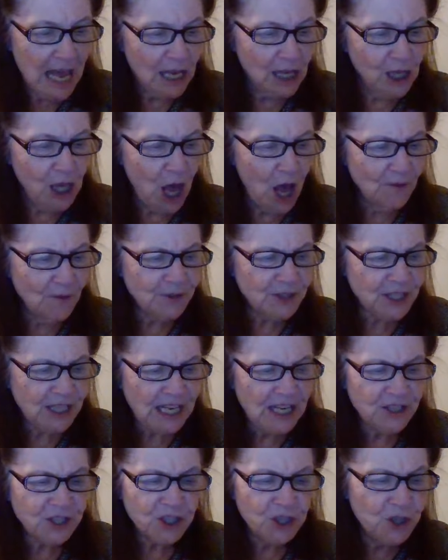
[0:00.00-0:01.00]
Love
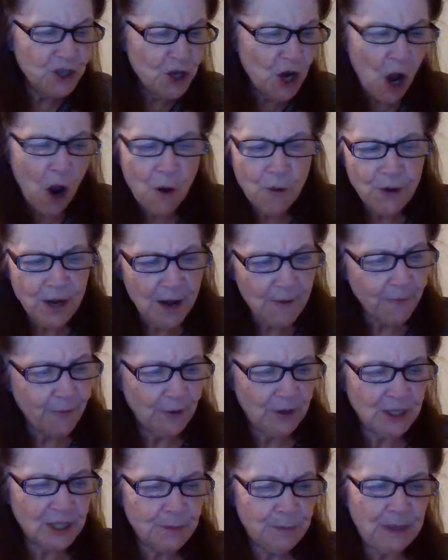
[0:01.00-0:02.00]
sees no
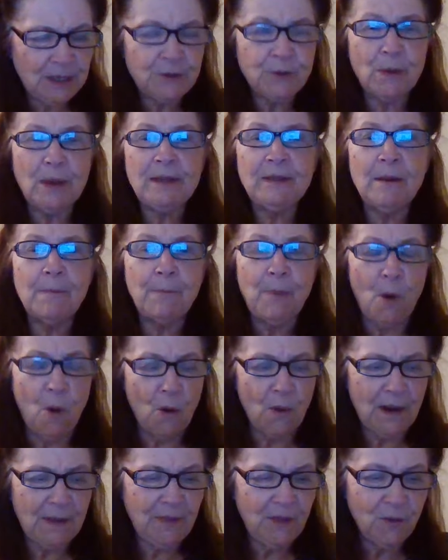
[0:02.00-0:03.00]
difference between the
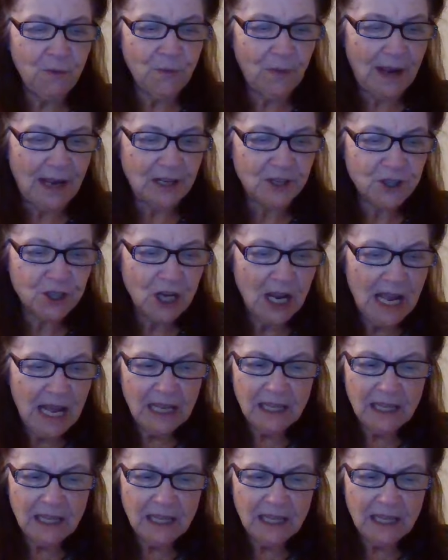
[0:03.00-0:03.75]
poor and the rich.